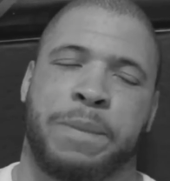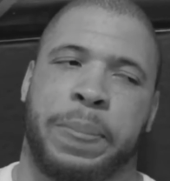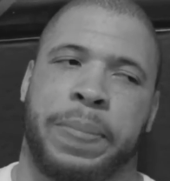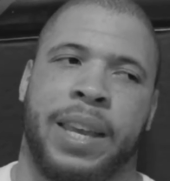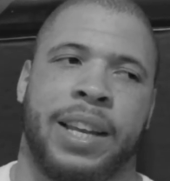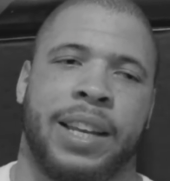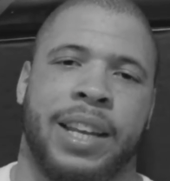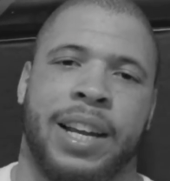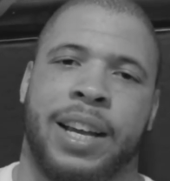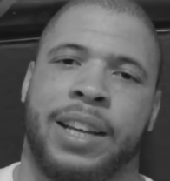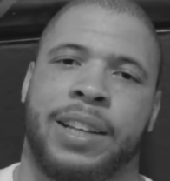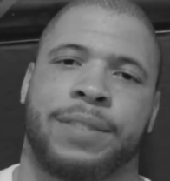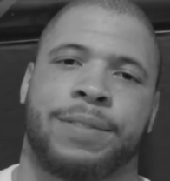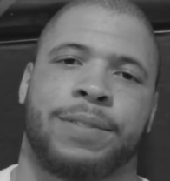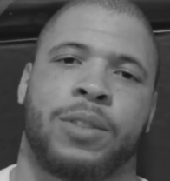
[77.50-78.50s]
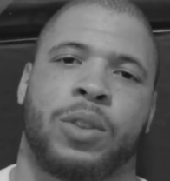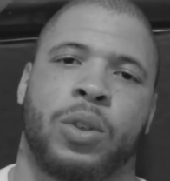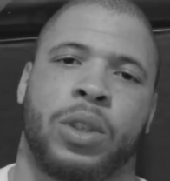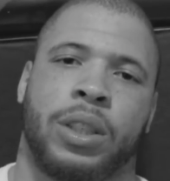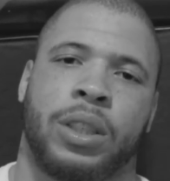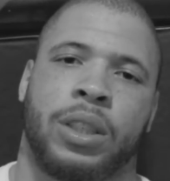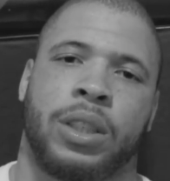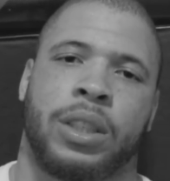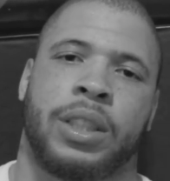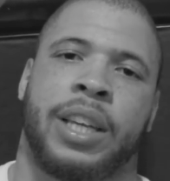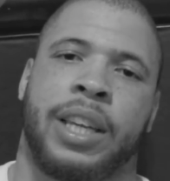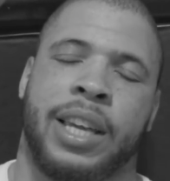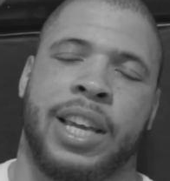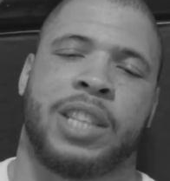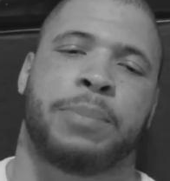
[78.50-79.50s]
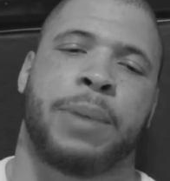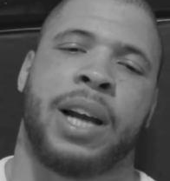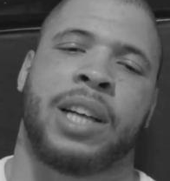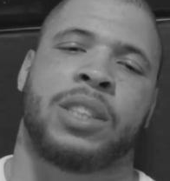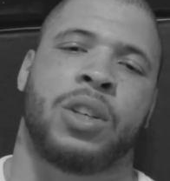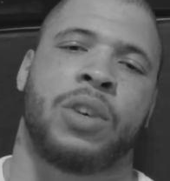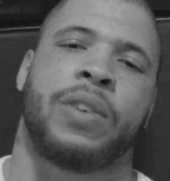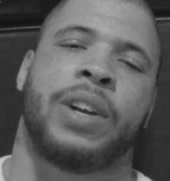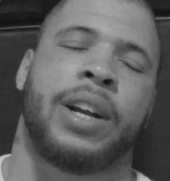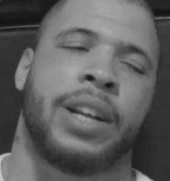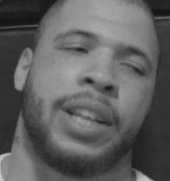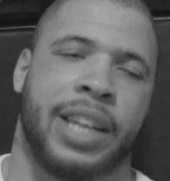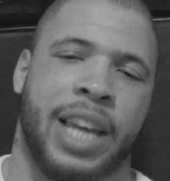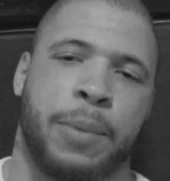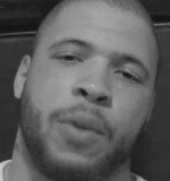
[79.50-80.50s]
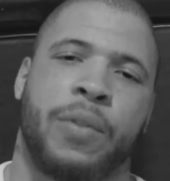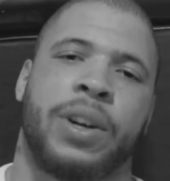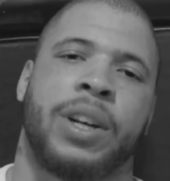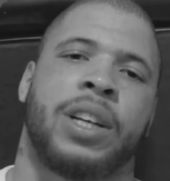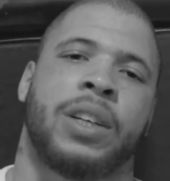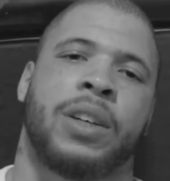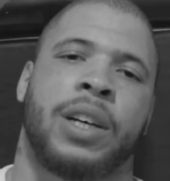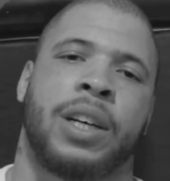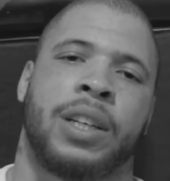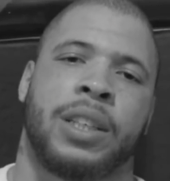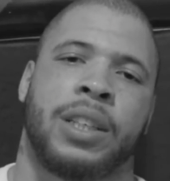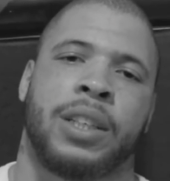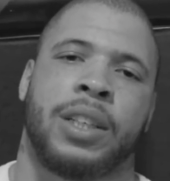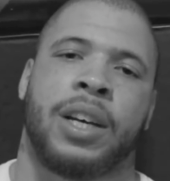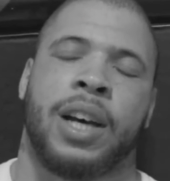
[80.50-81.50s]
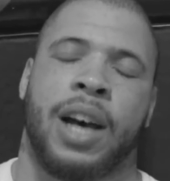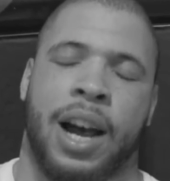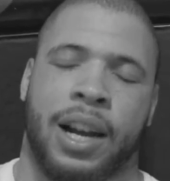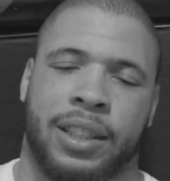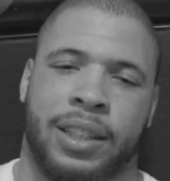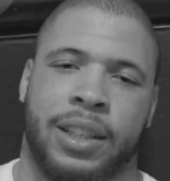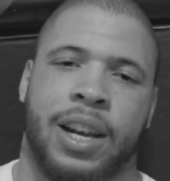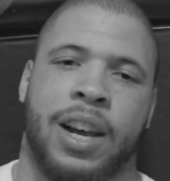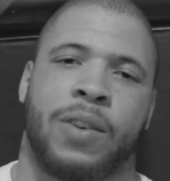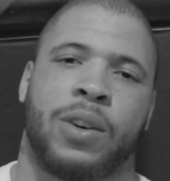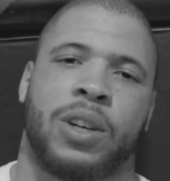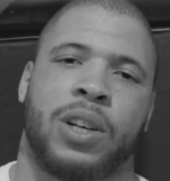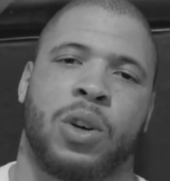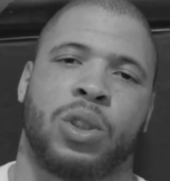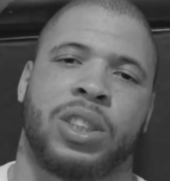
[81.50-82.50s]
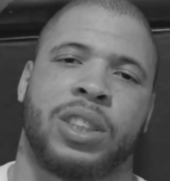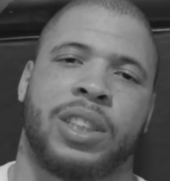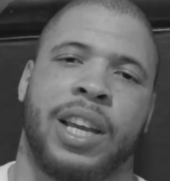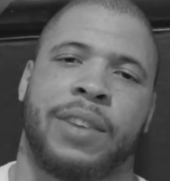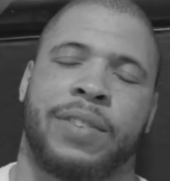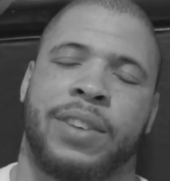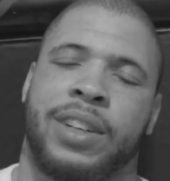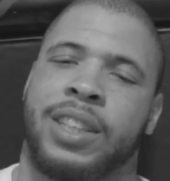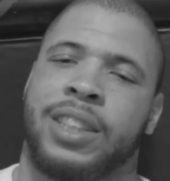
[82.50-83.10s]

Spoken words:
And then I did kickboxing over there, then came over to that Octagon with Coach Safe, and